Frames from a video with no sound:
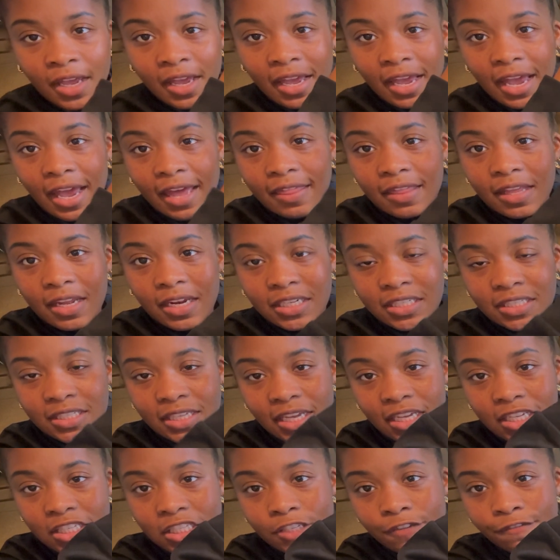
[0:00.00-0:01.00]
and then it
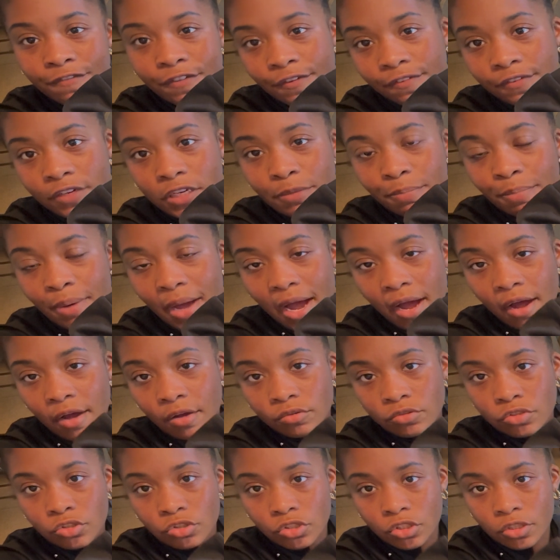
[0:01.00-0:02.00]
says 50
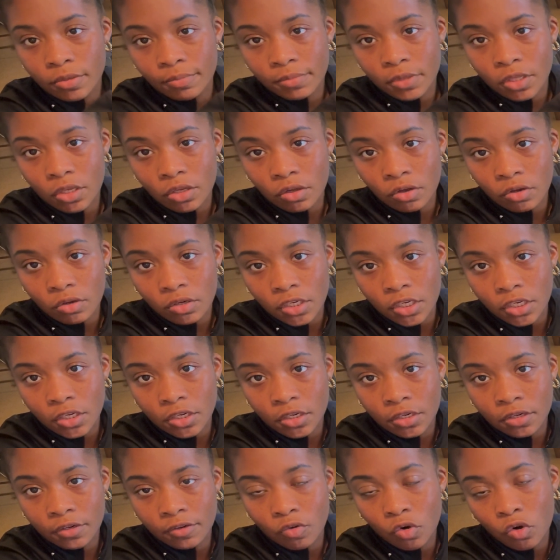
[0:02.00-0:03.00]
pounds or something on
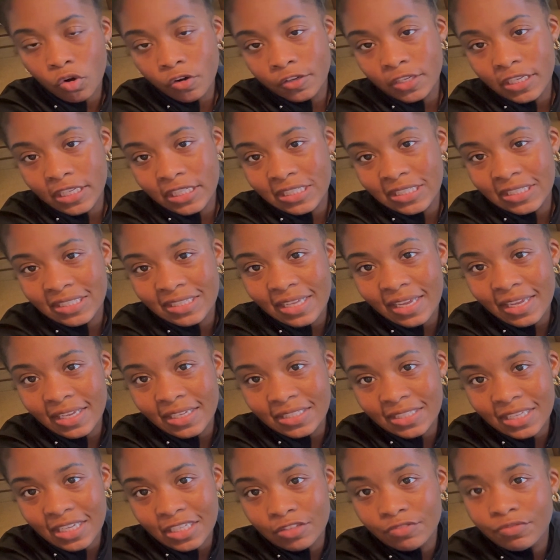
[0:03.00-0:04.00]
here, or say
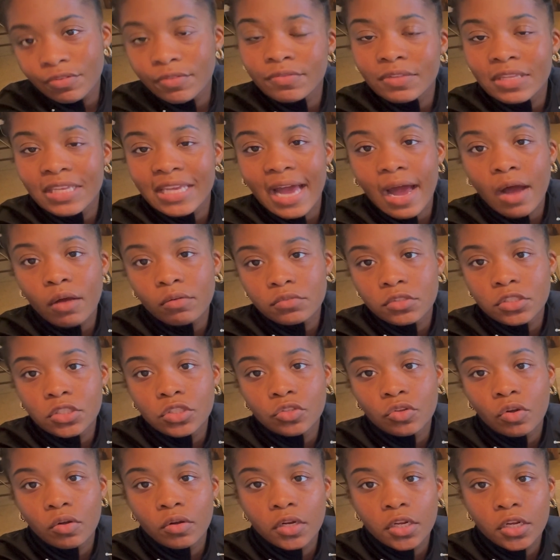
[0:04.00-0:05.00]
it says 50
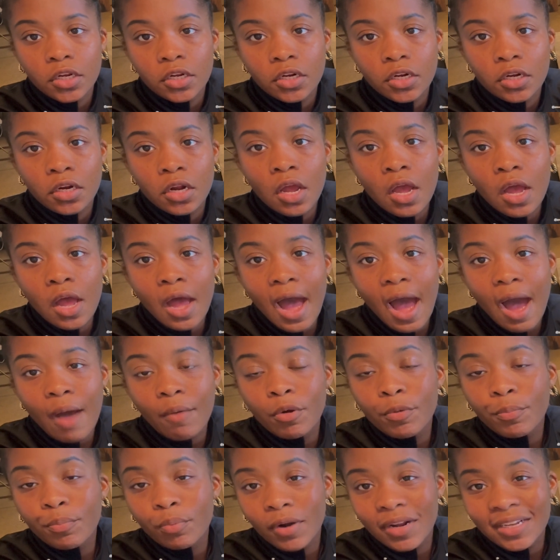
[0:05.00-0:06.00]
ounces on here. I
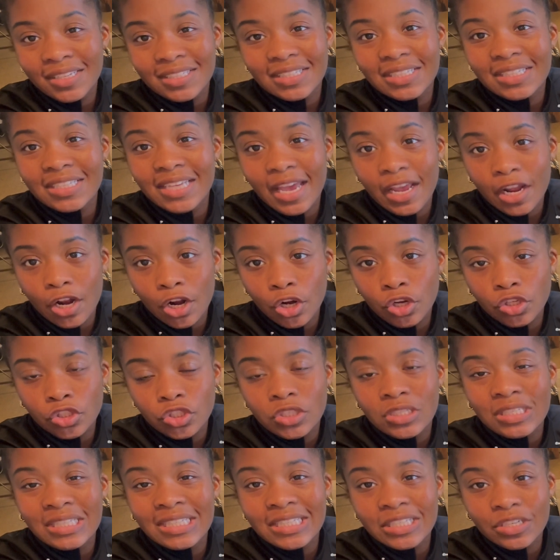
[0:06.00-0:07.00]
would press tare
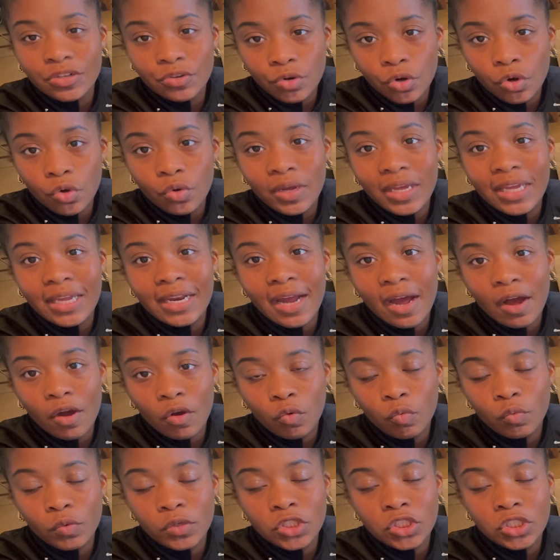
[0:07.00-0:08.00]
to zero it
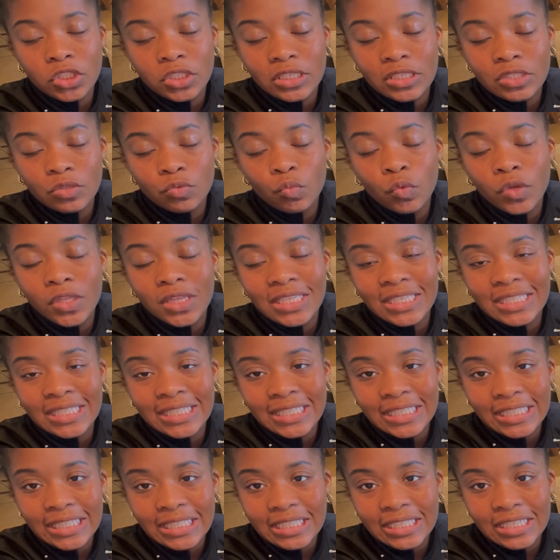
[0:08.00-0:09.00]
out, which is what the
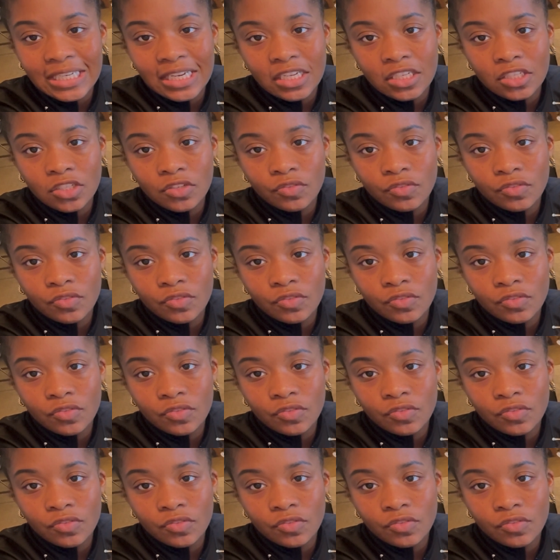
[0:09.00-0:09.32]
Z stands